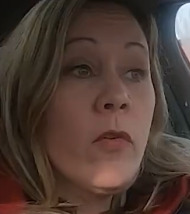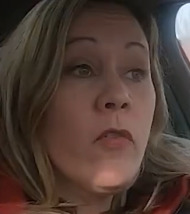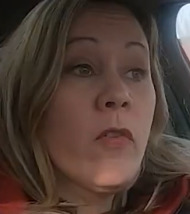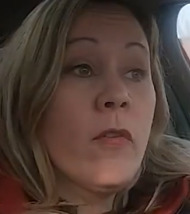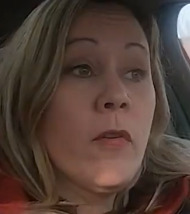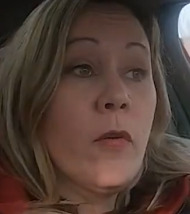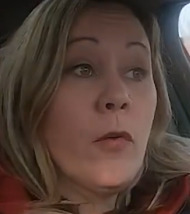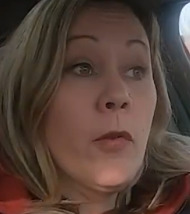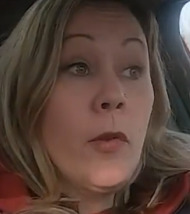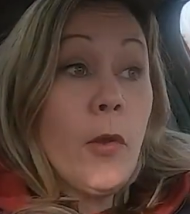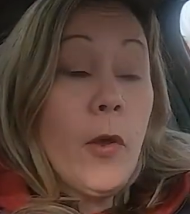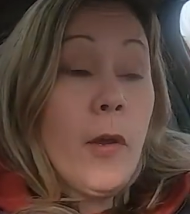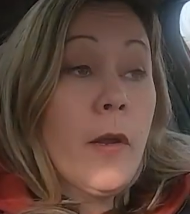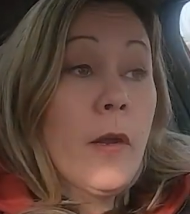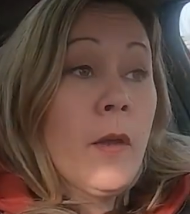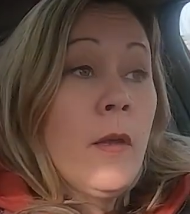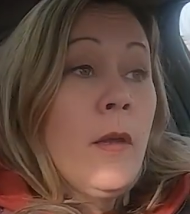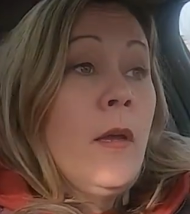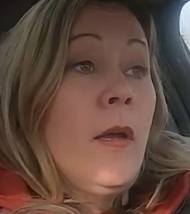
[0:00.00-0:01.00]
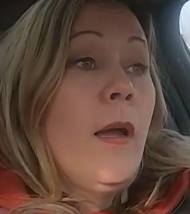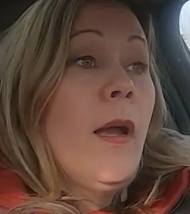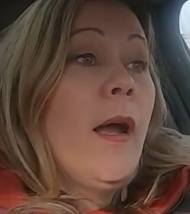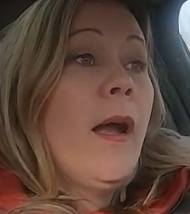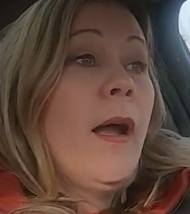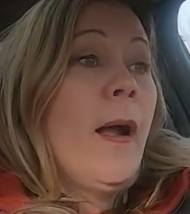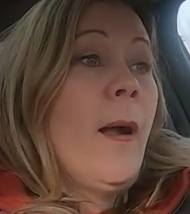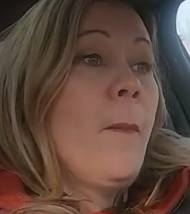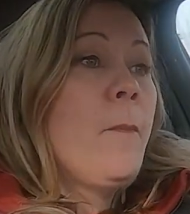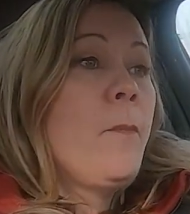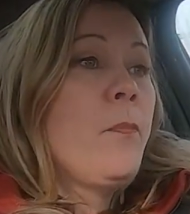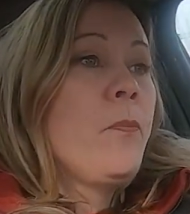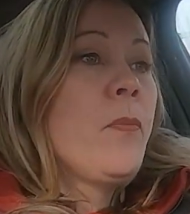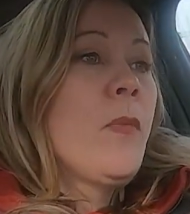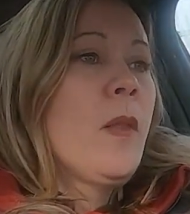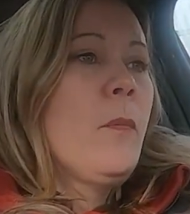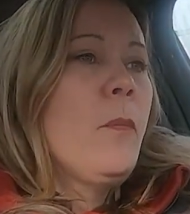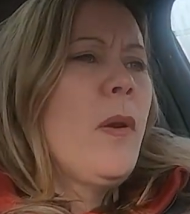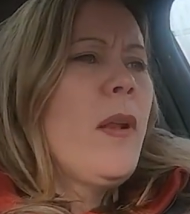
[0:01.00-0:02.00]
which is a good look.
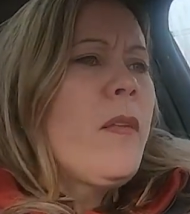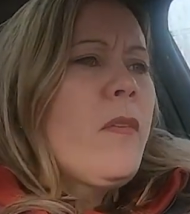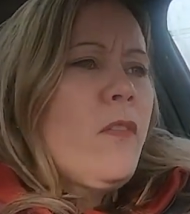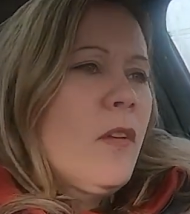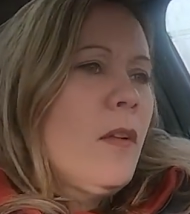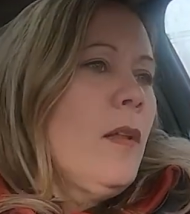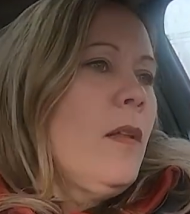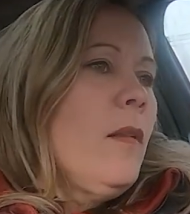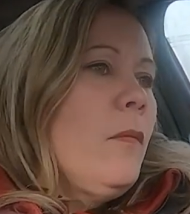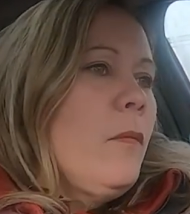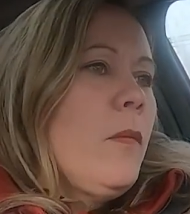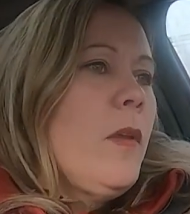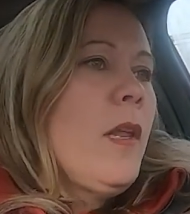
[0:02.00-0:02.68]
But it's still,